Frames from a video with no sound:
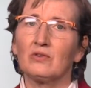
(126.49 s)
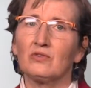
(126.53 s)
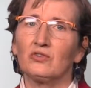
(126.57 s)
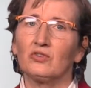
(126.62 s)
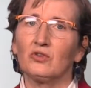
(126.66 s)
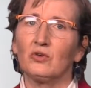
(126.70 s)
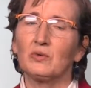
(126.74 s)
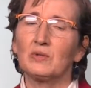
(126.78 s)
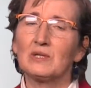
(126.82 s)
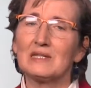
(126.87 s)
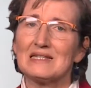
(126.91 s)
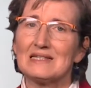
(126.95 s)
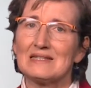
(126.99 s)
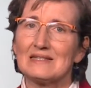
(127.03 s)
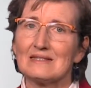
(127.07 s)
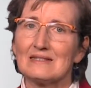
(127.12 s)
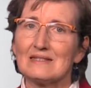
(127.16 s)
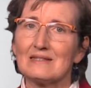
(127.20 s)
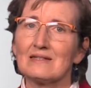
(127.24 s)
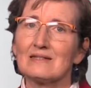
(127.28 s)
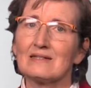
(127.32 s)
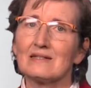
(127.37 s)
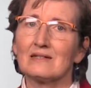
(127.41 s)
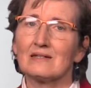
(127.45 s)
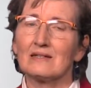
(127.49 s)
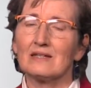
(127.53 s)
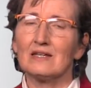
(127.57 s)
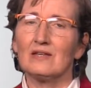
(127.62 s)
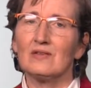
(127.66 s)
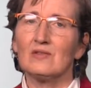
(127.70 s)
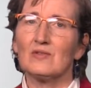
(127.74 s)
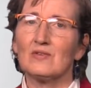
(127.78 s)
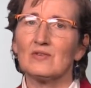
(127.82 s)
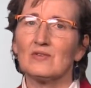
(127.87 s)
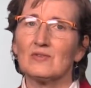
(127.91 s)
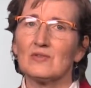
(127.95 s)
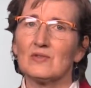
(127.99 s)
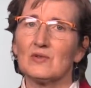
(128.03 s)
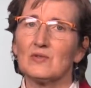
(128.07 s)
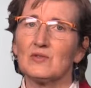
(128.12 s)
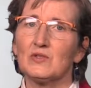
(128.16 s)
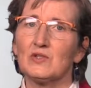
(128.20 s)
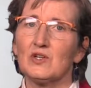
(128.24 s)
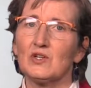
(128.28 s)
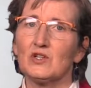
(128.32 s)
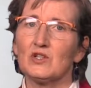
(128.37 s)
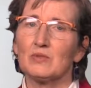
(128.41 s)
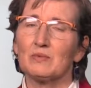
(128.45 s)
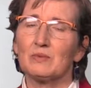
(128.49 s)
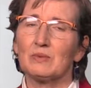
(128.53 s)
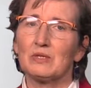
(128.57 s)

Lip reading: showed consistently this association